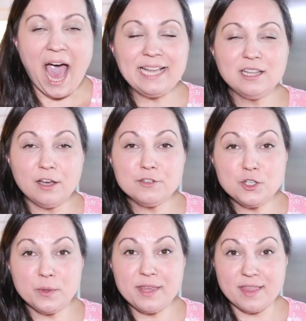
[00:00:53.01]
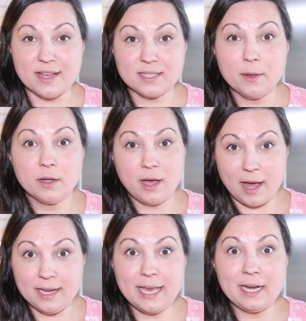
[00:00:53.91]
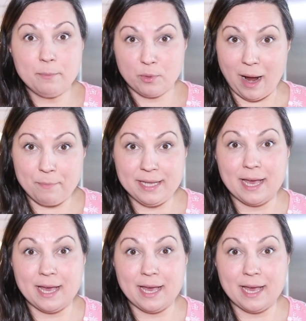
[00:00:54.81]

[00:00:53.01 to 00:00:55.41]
I love doing this, cutting it and prepping